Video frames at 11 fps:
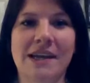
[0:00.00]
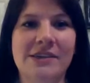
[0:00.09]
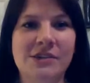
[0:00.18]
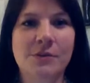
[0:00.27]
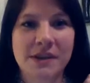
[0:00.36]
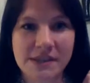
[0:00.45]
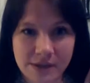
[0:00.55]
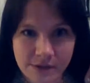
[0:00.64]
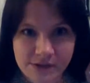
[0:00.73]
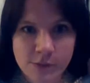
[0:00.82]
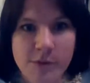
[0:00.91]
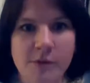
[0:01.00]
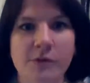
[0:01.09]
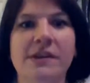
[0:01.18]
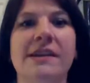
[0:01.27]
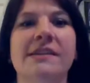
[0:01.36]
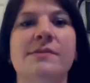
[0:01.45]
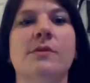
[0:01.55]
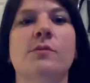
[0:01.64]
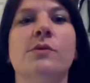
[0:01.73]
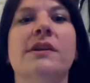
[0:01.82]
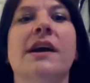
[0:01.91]
I don't think so. This would be really nice with
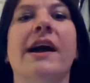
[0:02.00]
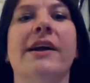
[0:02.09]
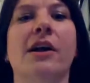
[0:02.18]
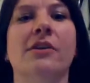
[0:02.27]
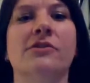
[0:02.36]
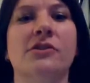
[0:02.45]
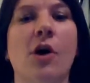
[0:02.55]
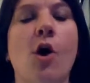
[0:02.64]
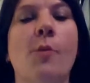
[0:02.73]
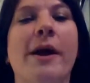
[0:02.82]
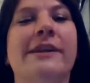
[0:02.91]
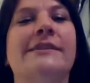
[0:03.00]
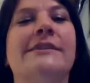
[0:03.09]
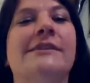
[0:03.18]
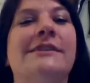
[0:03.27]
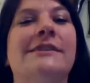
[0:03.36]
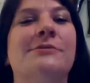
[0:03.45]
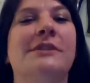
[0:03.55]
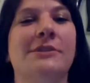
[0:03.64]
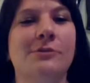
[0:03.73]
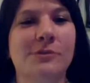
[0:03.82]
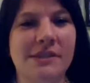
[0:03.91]
a really high collar shirt. Oh my god, how
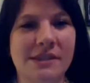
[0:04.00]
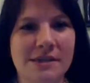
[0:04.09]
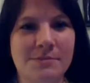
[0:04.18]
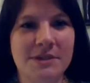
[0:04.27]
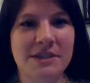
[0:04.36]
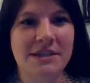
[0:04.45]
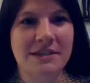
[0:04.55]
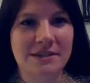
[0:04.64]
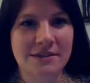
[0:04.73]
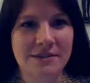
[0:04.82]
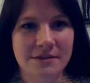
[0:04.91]
cute would that be?